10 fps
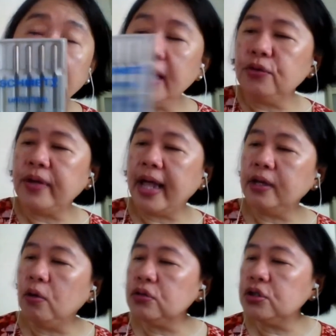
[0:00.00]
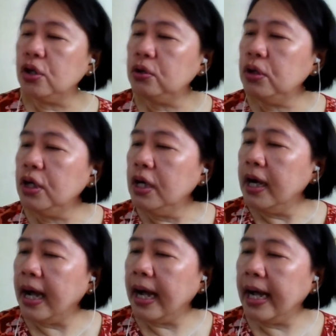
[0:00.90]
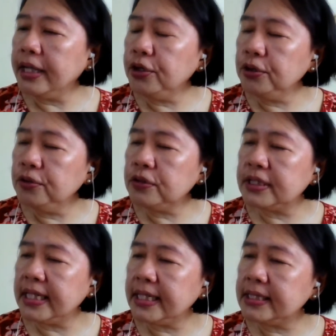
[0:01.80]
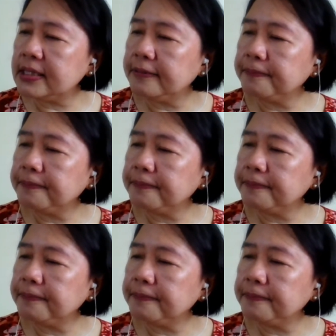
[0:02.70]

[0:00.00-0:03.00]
You can also use this